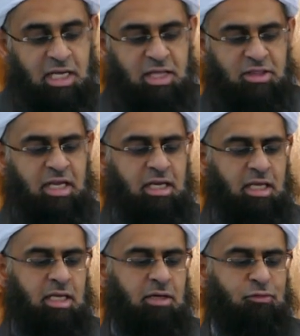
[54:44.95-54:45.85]
Then
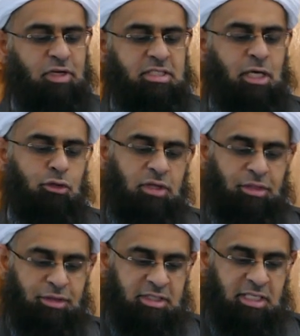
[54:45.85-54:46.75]
in verse
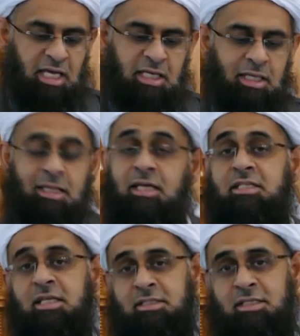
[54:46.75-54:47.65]
139, Allah
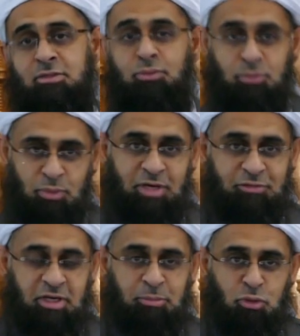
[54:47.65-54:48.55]
tells us
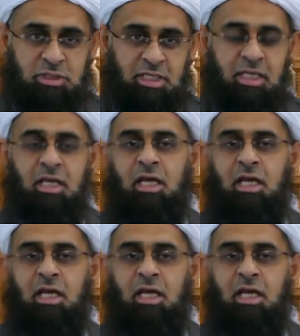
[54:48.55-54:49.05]
very importantly,